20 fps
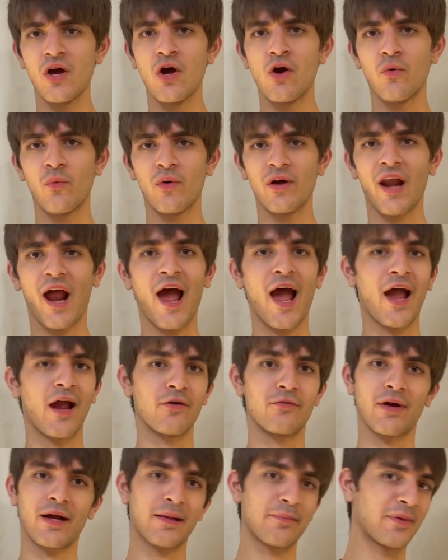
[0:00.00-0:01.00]
Would I
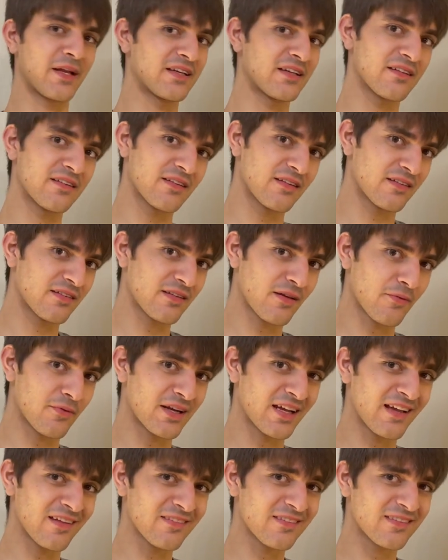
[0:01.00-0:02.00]
recommend it to someone
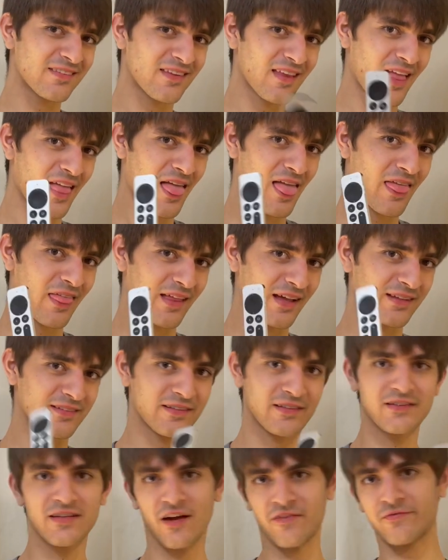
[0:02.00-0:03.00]
else? That's a
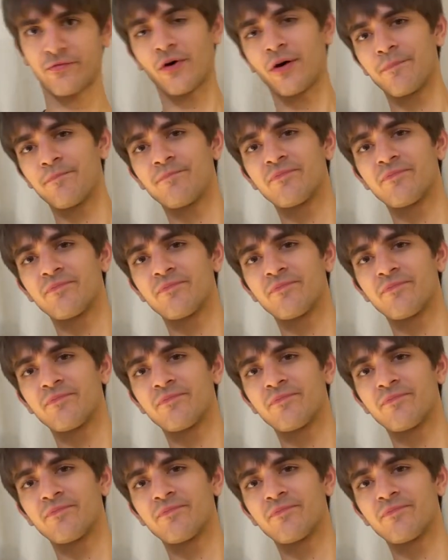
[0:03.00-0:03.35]
tough one.